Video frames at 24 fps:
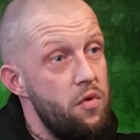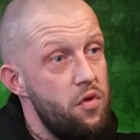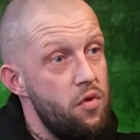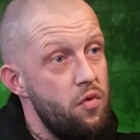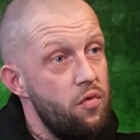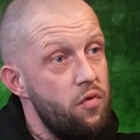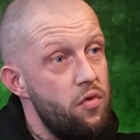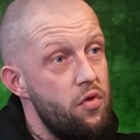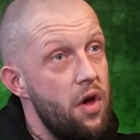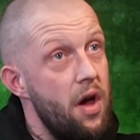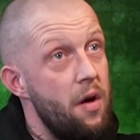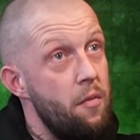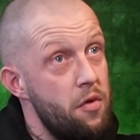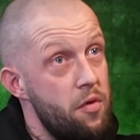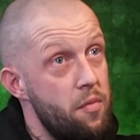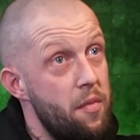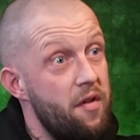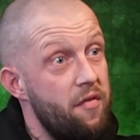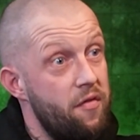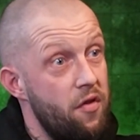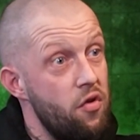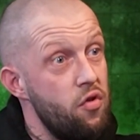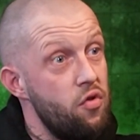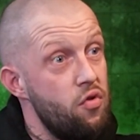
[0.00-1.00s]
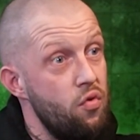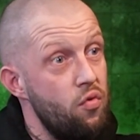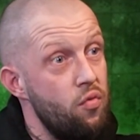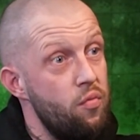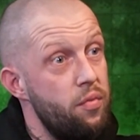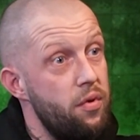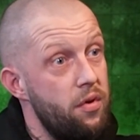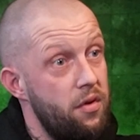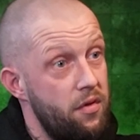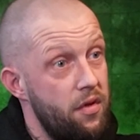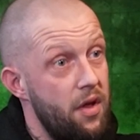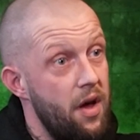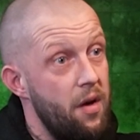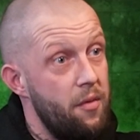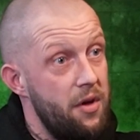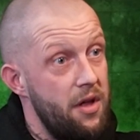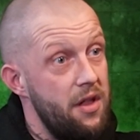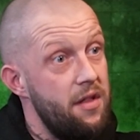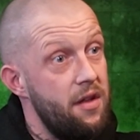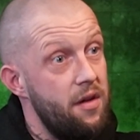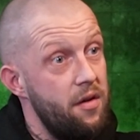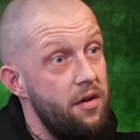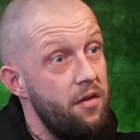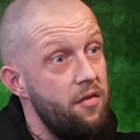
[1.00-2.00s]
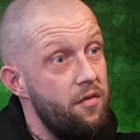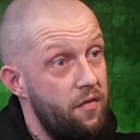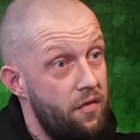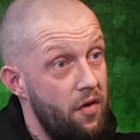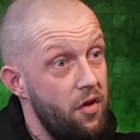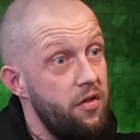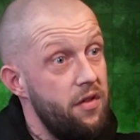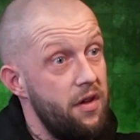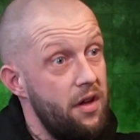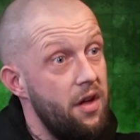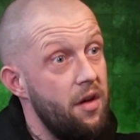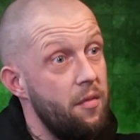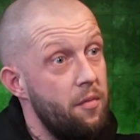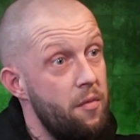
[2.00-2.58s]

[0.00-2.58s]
was on, so that was my first job that I went to for Taylor